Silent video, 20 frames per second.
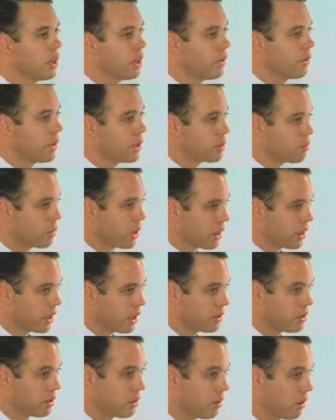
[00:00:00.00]
We expect
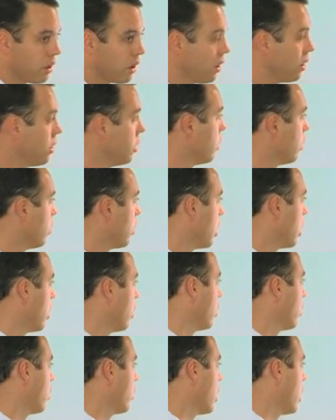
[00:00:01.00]
that to grow. We'll get
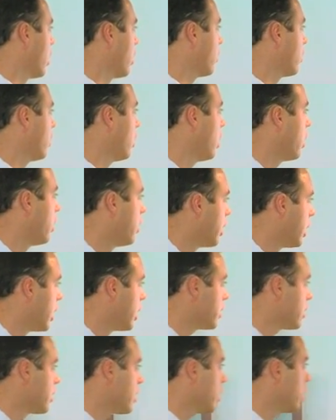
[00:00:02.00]
onto another slide that
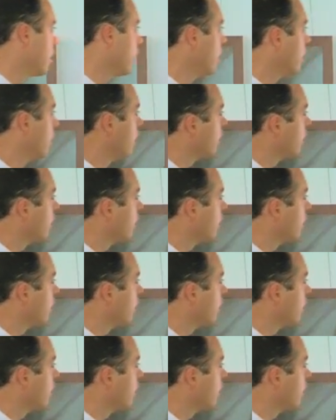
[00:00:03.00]
has that.